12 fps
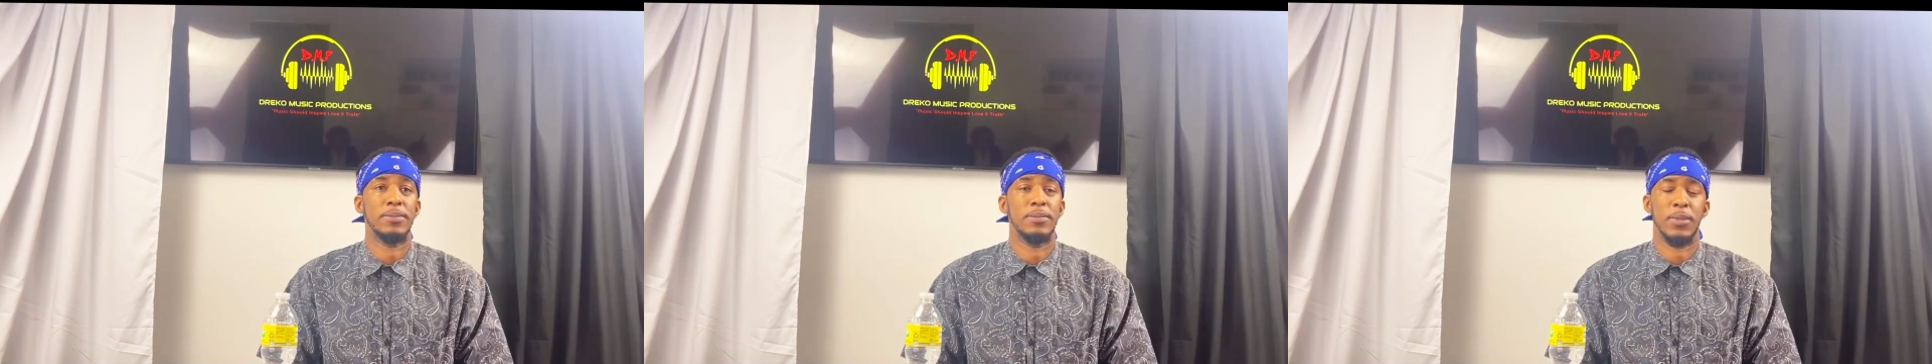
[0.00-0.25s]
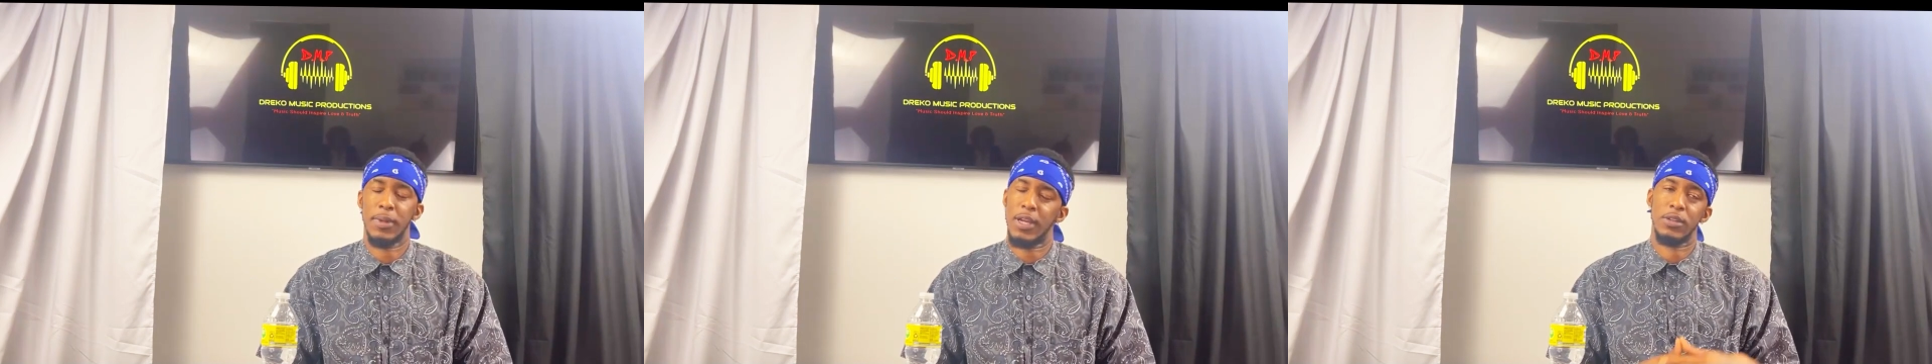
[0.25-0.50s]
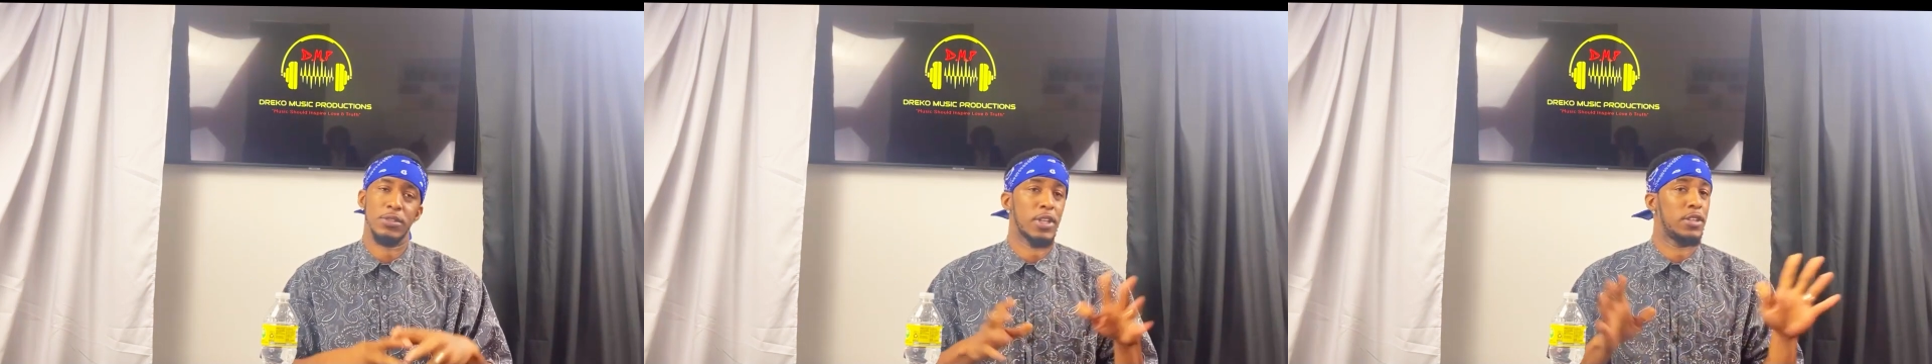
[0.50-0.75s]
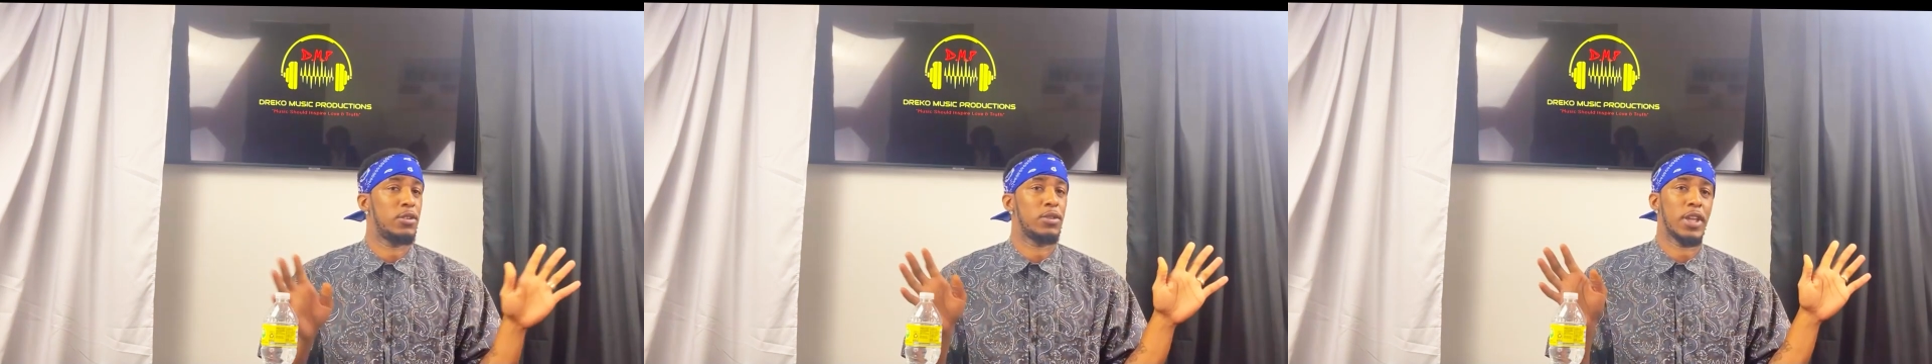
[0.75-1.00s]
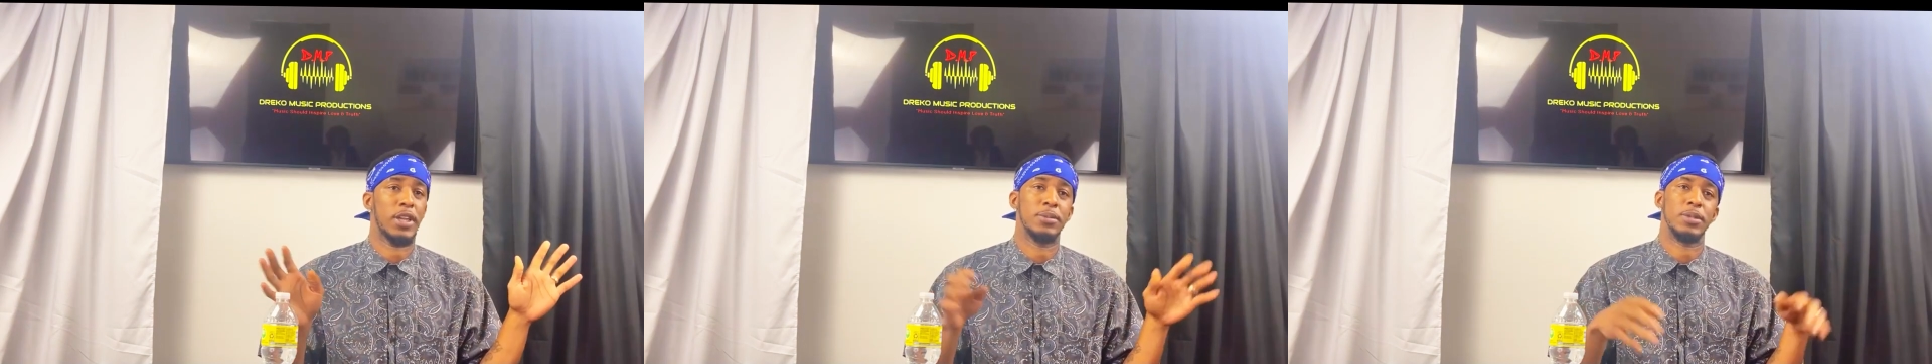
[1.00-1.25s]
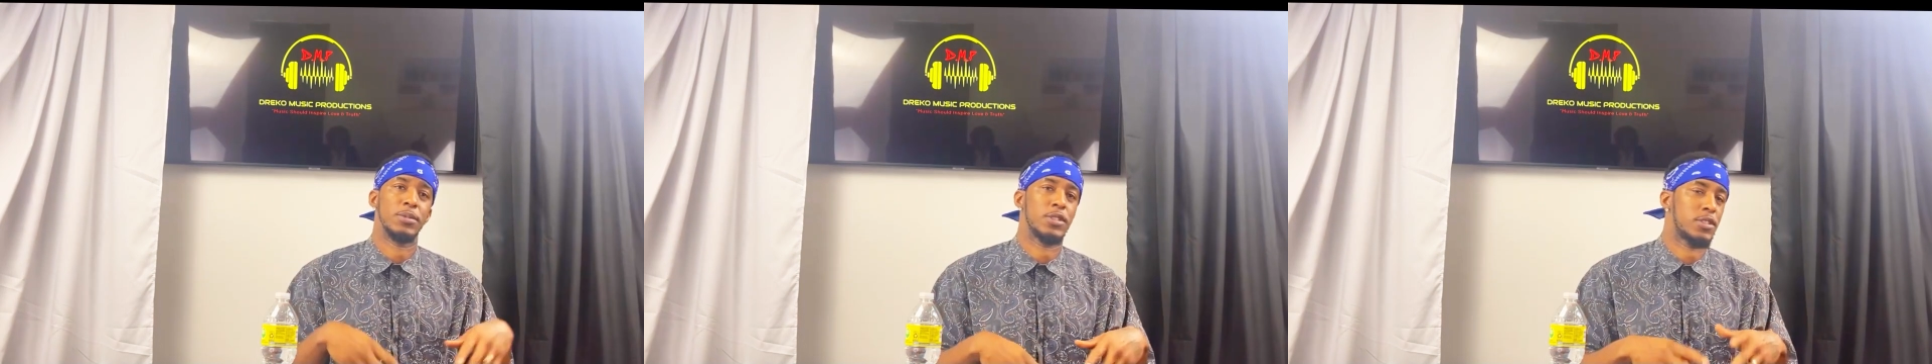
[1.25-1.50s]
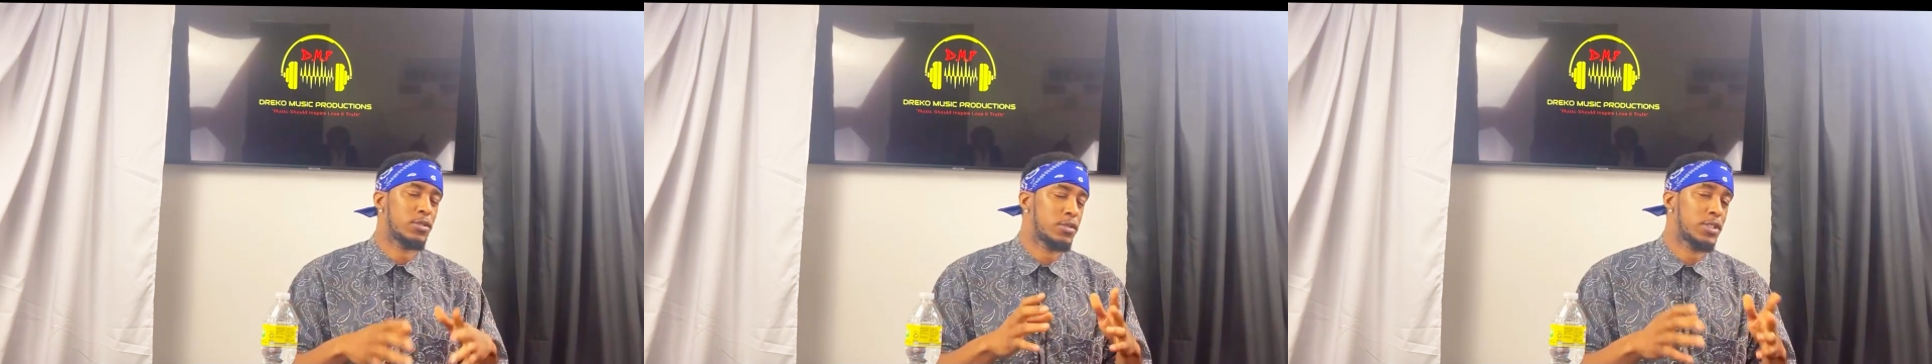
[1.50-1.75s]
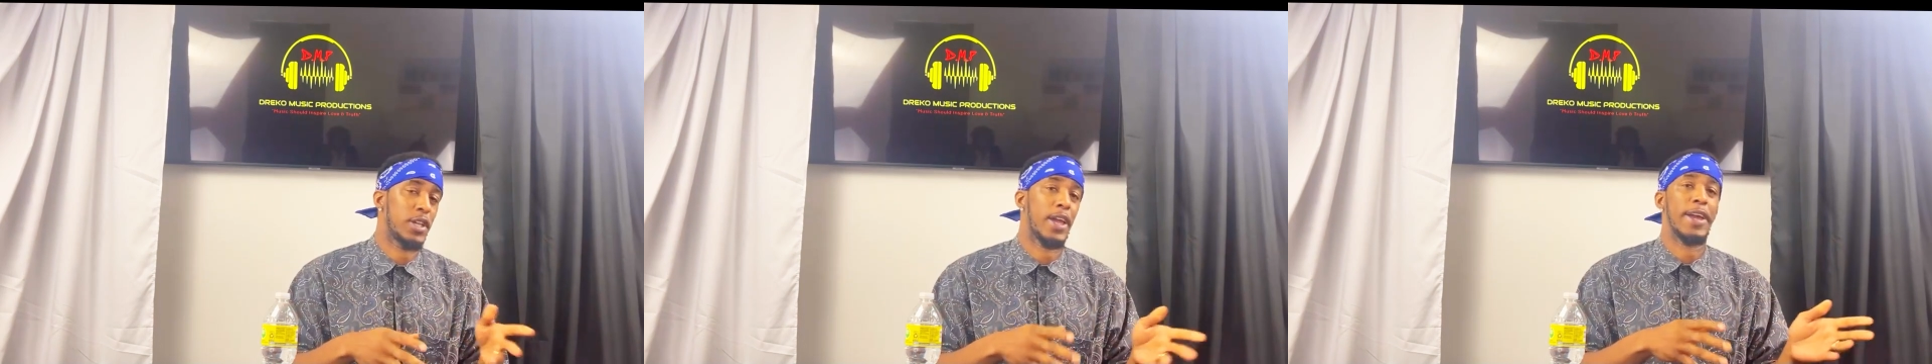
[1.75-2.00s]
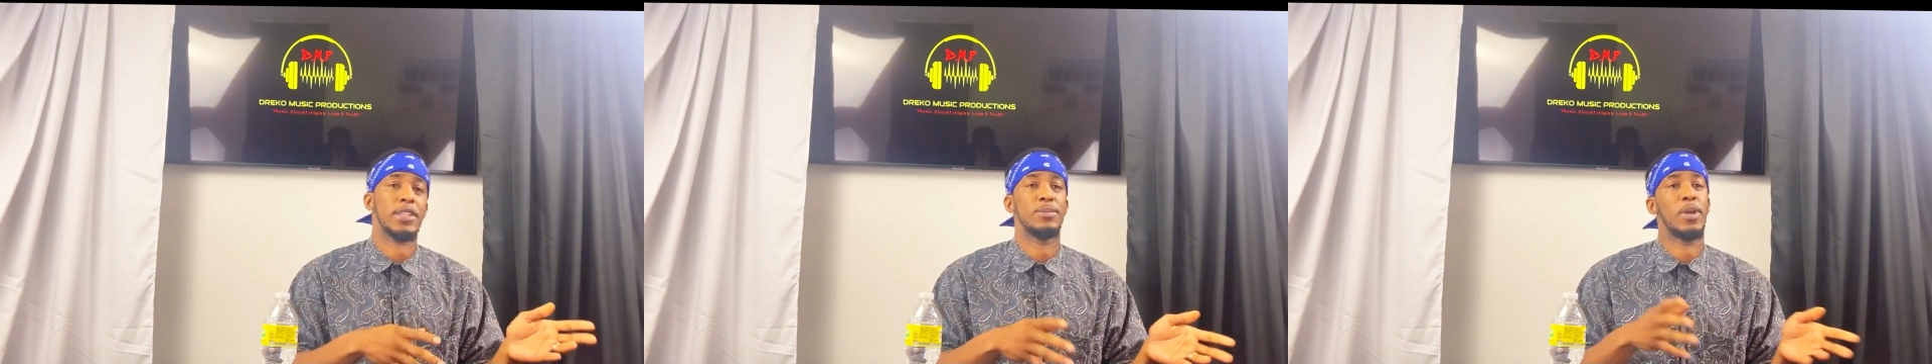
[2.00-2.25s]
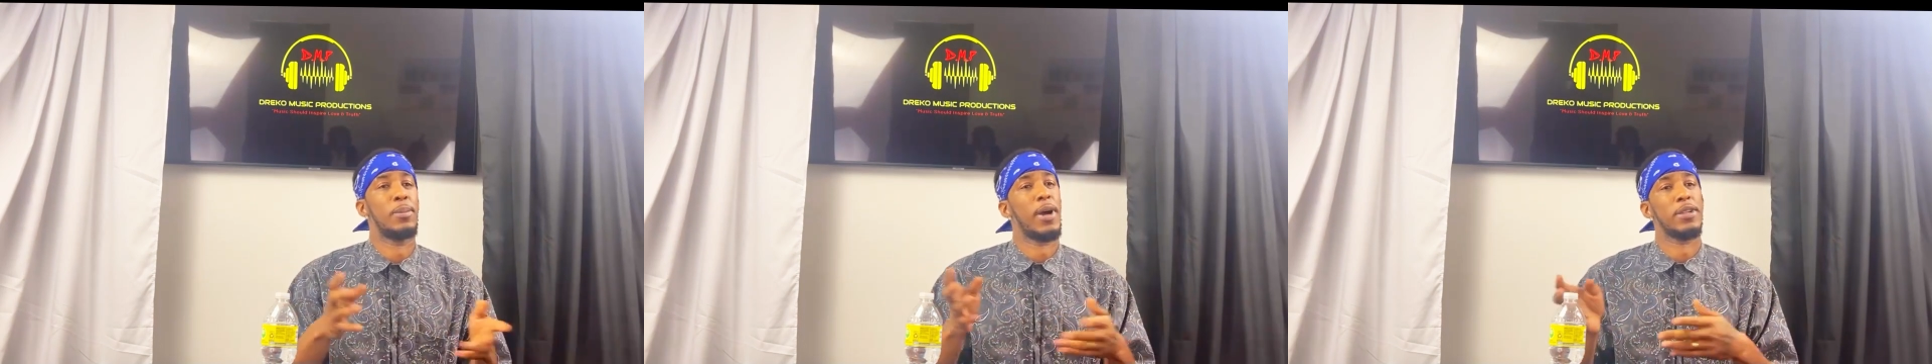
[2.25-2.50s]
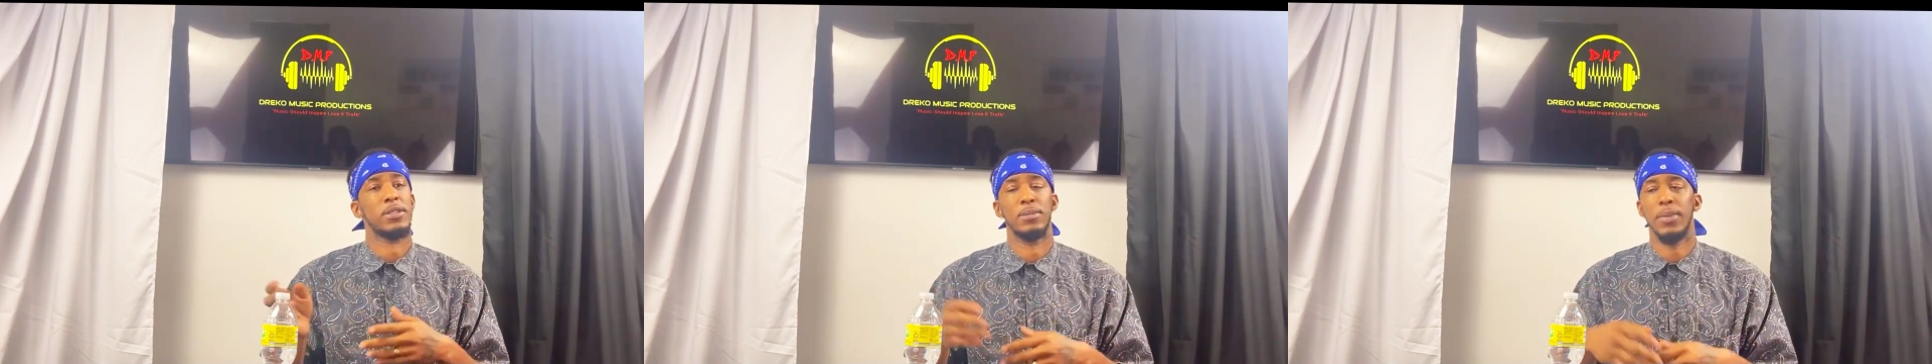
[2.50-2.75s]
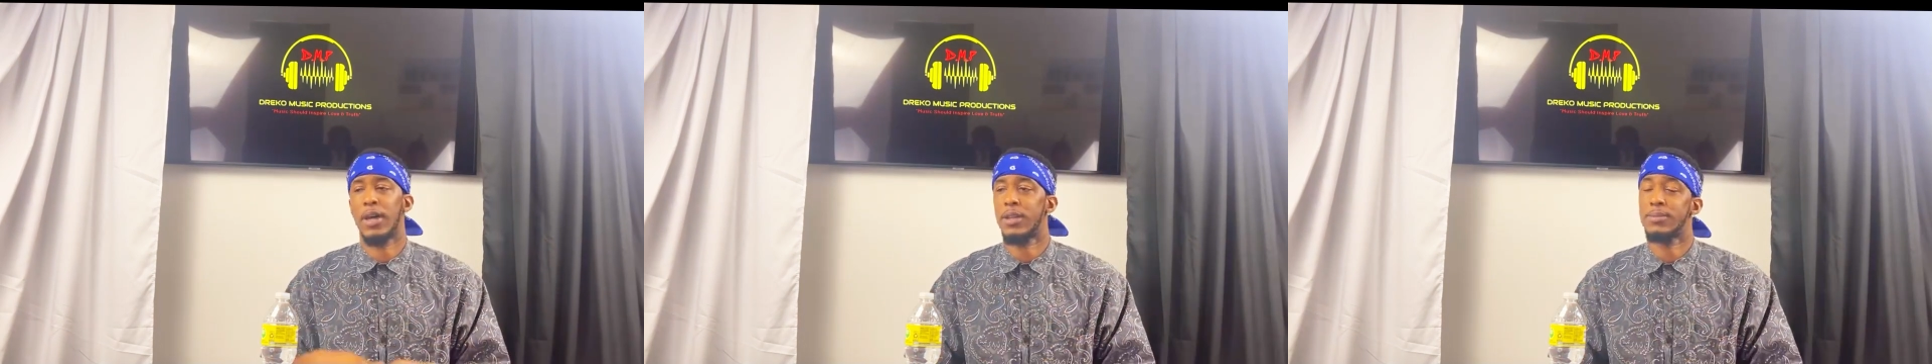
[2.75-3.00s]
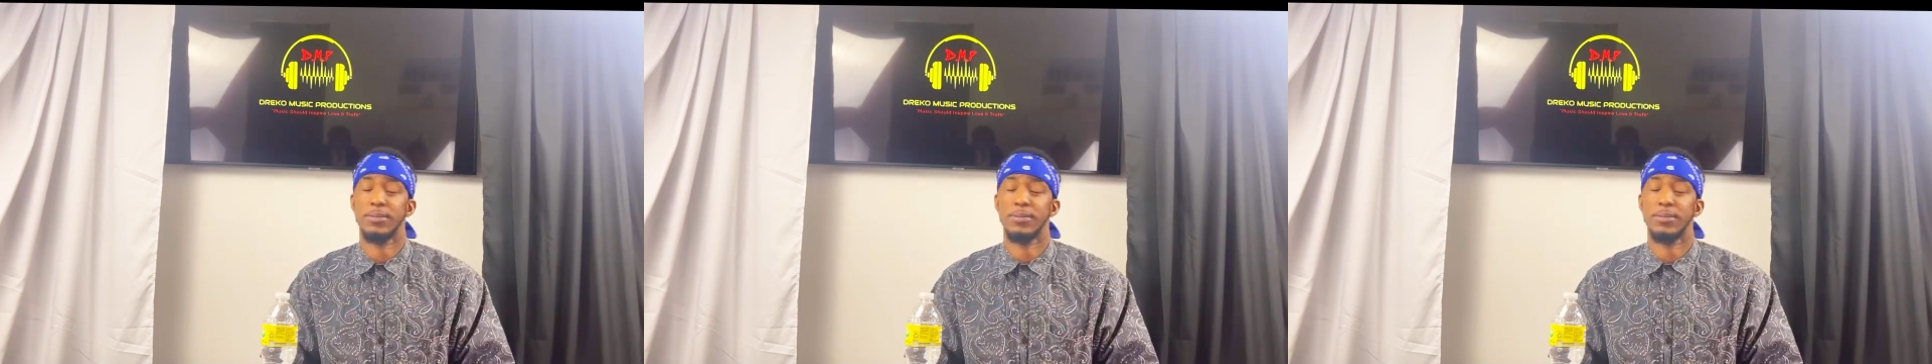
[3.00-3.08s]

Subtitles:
I'm not gonna say no names, I'm just gonna say, ask me about somebody.